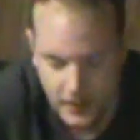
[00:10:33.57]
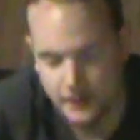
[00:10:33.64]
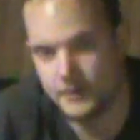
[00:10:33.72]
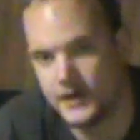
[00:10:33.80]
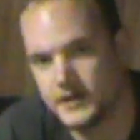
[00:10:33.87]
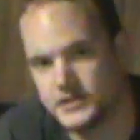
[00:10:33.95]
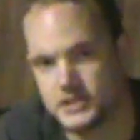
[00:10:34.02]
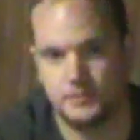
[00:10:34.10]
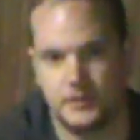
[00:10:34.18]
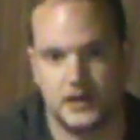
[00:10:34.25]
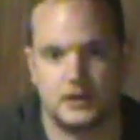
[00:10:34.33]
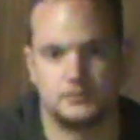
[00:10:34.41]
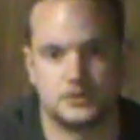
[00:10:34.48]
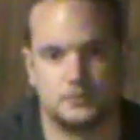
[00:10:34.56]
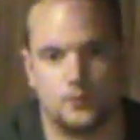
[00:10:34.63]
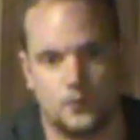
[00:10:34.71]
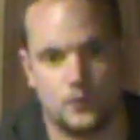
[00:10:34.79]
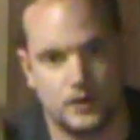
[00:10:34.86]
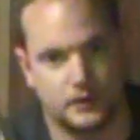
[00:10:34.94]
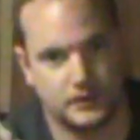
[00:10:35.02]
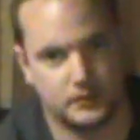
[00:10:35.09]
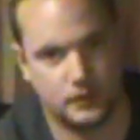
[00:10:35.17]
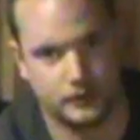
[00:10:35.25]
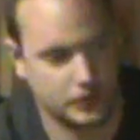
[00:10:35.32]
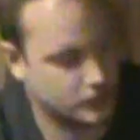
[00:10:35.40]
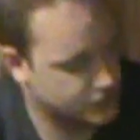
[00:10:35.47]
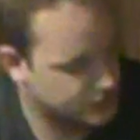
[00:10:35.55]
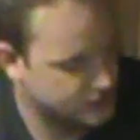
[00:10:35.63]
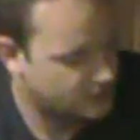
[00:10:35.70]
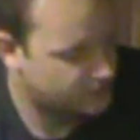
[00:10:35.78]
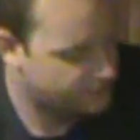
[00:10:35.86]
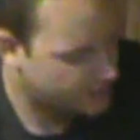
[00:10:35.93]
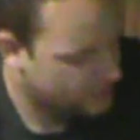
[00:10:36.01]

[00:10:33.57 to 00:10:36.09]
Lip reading: I managed to pick up some really, really good stuff